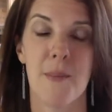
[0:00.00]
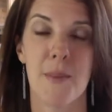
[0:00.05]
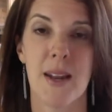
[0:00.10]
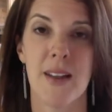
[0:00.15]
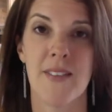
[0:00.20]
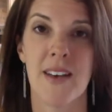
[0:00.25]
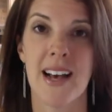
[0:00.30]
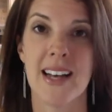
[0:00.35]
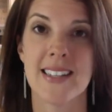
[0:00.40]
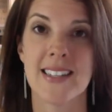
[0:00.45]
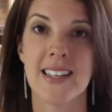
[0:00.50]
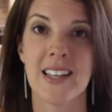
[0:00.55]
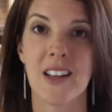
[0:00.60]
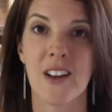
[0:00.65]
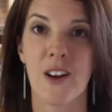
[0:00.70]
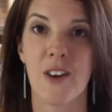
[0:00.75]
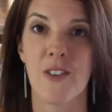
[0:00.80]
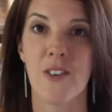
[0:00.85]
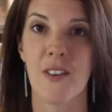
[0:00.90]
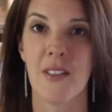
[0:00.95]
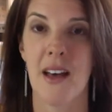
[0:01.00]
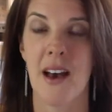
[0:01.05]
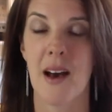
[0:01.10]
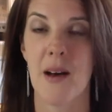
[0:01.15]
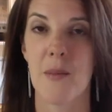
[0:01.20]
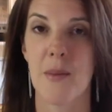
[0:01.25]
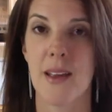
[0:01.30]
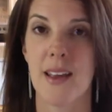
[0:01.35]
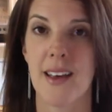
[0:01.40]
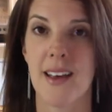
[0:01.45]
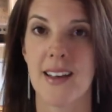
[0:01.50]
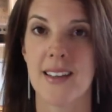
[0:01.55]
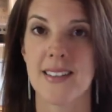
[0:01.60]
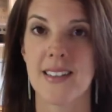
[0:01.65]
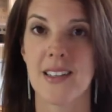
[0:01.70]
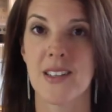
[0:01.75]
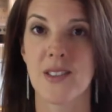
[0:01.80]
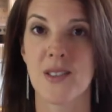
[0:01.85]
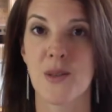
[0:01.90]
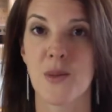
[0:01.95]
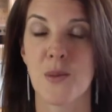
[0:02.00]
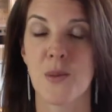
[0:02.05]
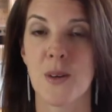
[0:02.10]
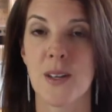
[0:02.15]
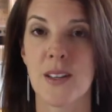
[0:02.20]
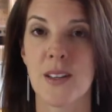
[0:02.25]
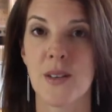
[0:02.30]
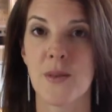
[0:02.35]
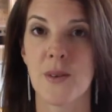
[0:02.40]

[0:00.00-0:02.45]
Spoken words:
but I've had to get over that because it is a really,